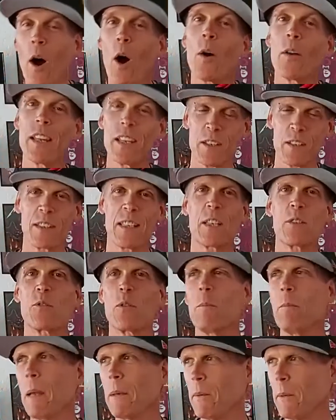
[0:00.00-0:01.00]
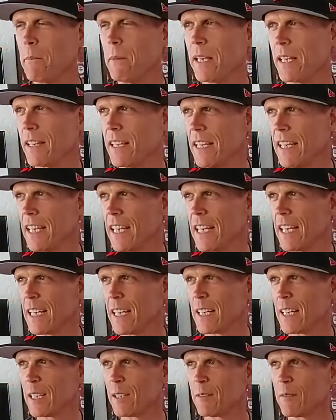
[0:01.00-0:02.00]
This would maybe be
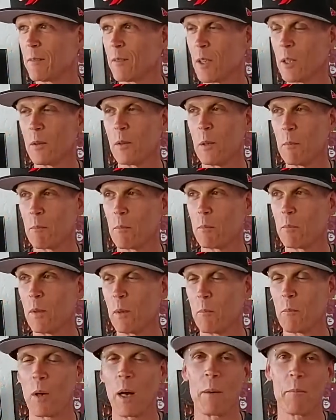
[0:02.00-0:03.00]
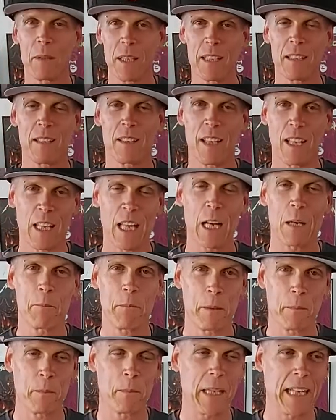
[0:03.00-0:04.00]
the problem that a lot of
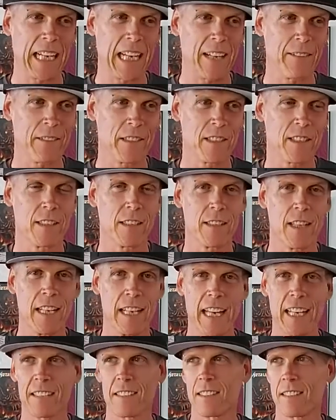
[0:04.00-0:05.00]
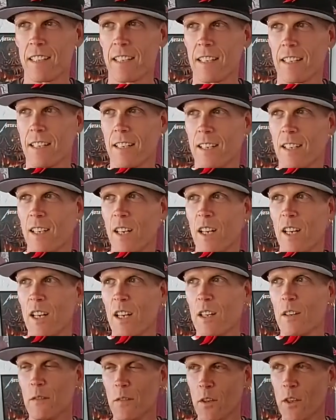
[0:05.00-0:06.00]
people might have is the next
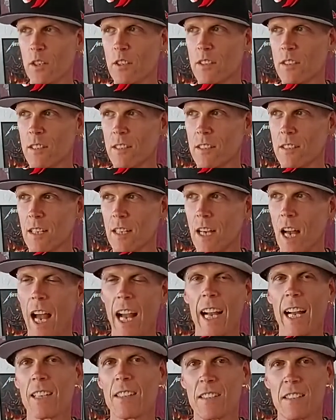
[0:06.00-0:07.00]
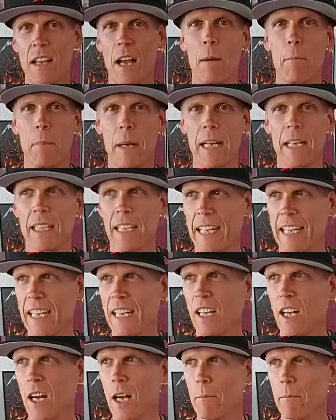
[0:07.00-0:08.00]
verse is I got stopped by a
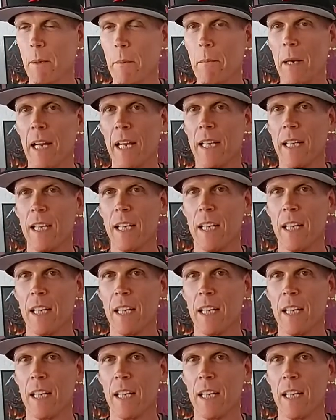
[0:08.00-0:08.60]
lady cop in my